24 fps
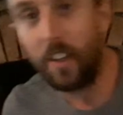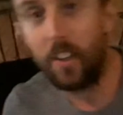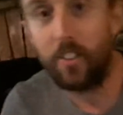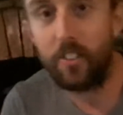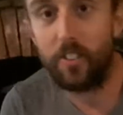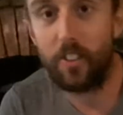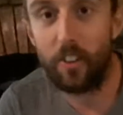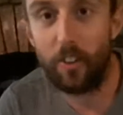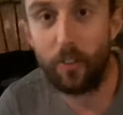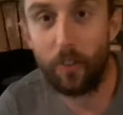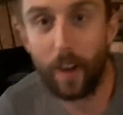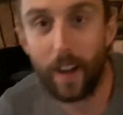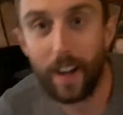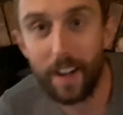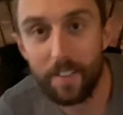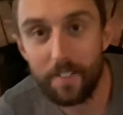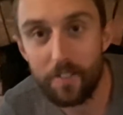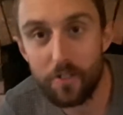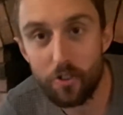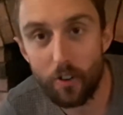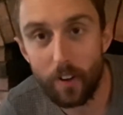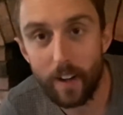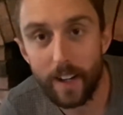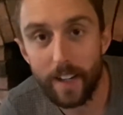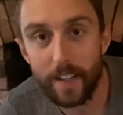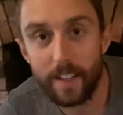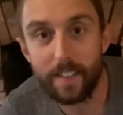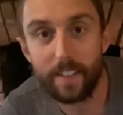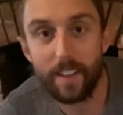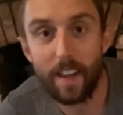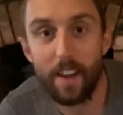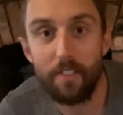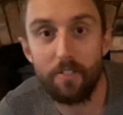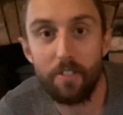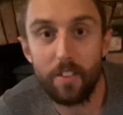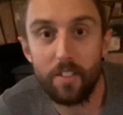So I've tried
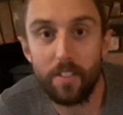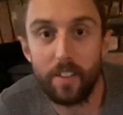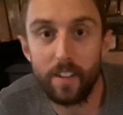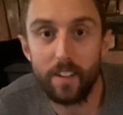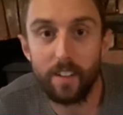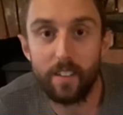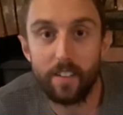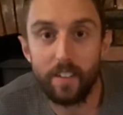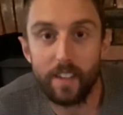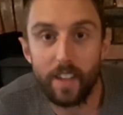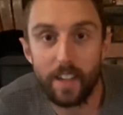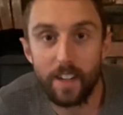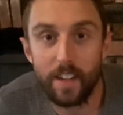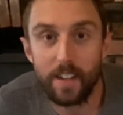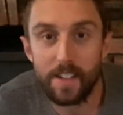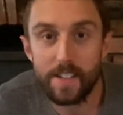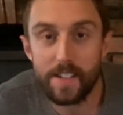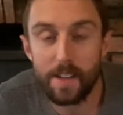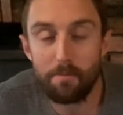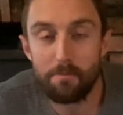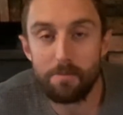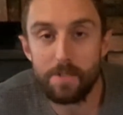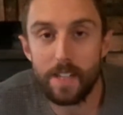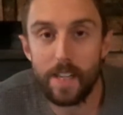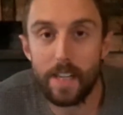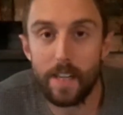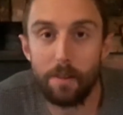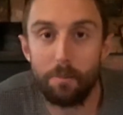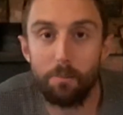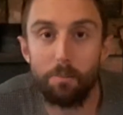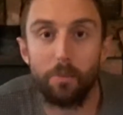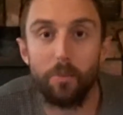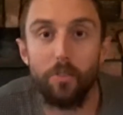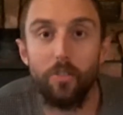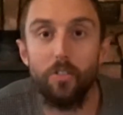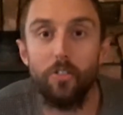everything in an attempt to keep